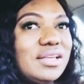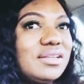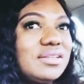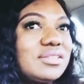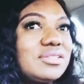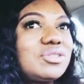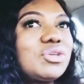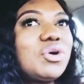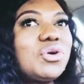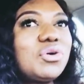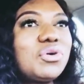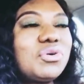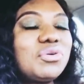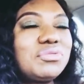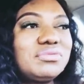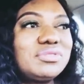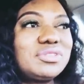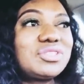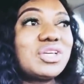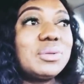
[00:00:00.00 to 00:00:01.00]
So
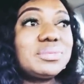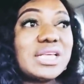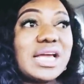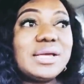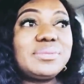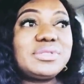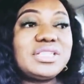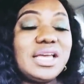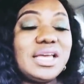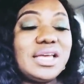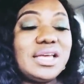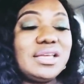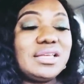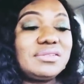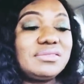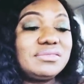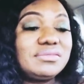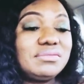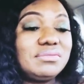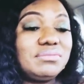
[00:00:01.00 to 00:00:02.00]
sometimes,
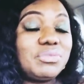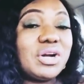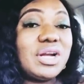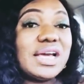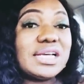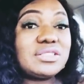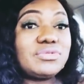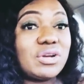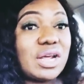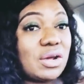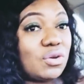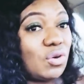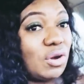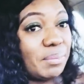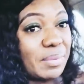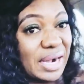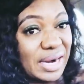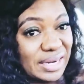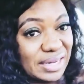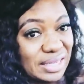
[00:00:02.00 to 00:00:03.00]
brothers, when I want
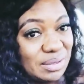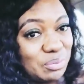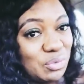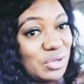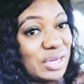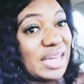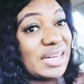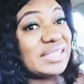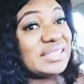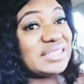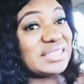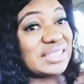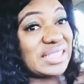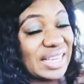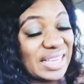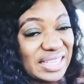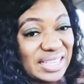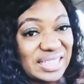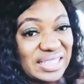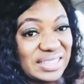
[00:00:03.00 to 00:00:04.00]
to marry, I'm going to
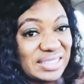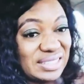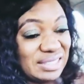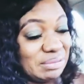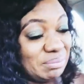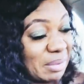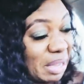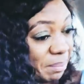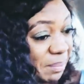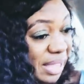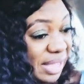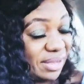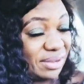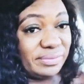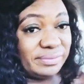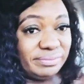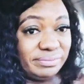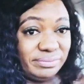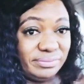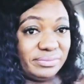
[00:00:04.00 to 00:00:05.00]
check the mama
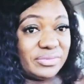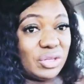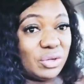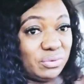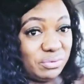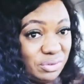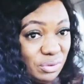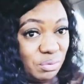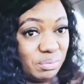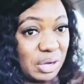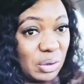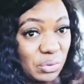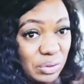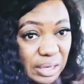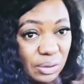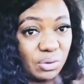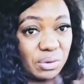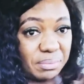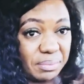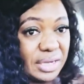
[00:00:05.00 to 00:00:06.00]
of the woman when
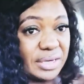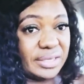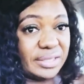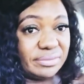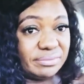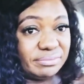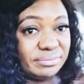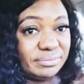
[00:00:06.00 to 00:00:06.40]
I want to marry.